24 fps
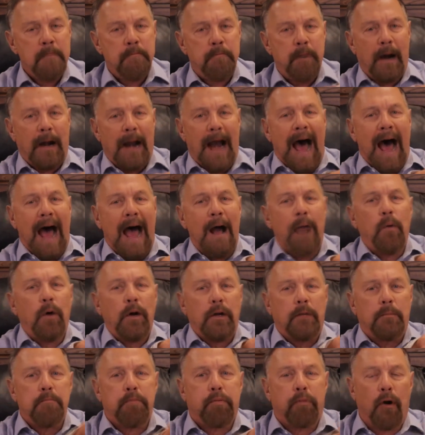But I
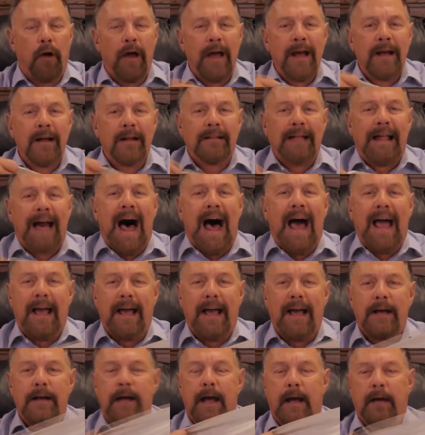would bring
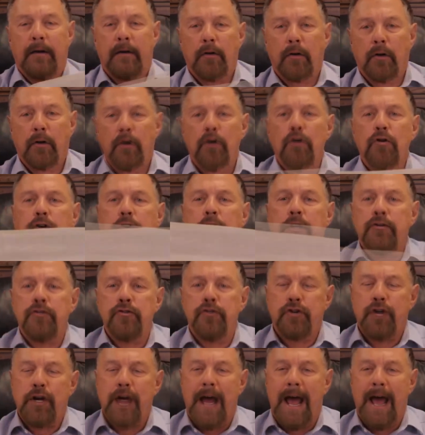Lion and Luke
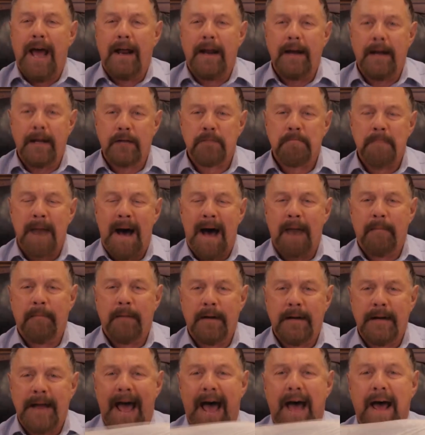and Jen, his mom
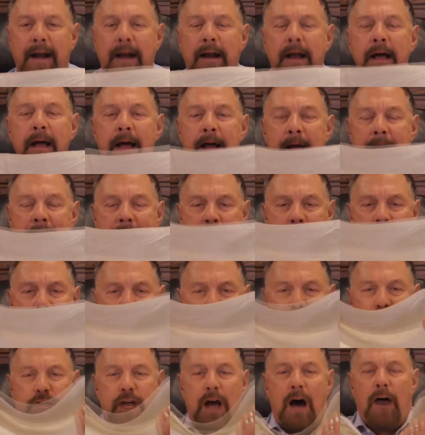and dad, and
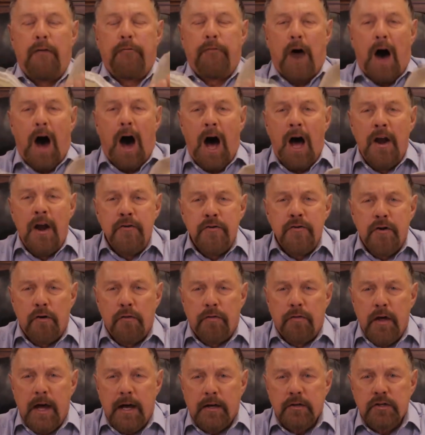myself
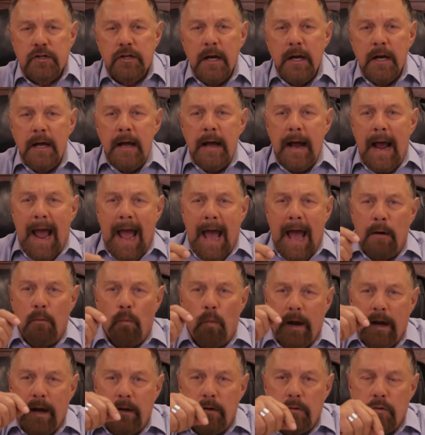under this
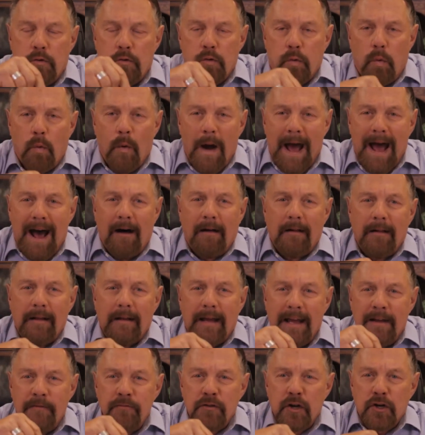and we
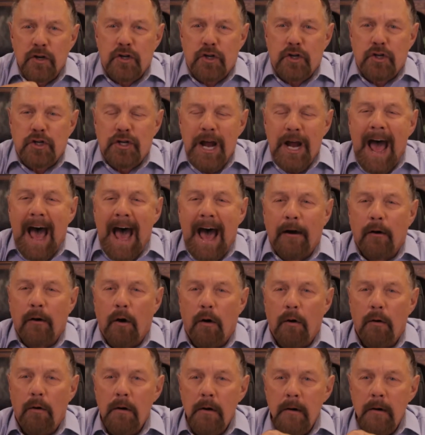dwell in the
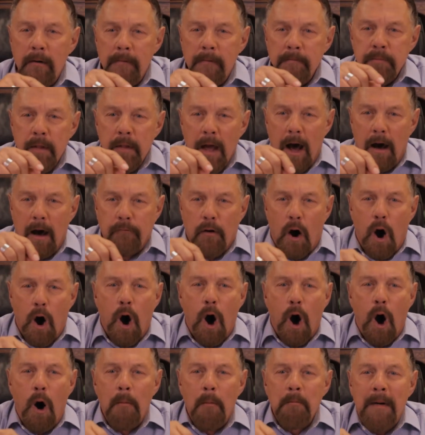shadow of
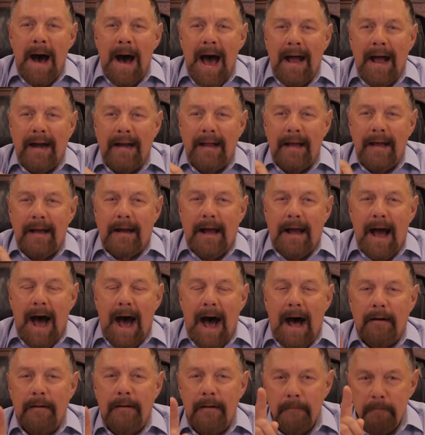Almighty
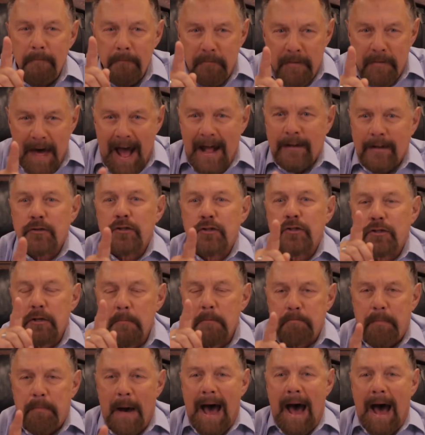God. That's
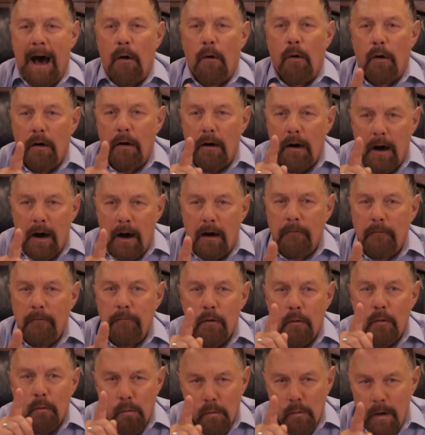the power
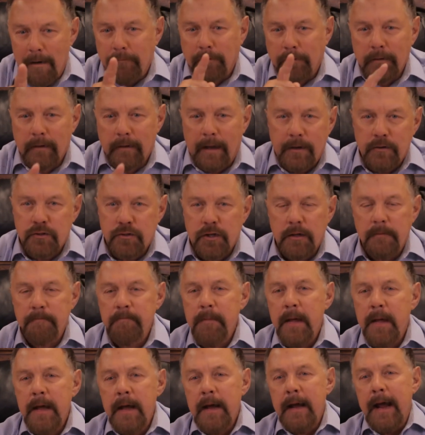of revelation.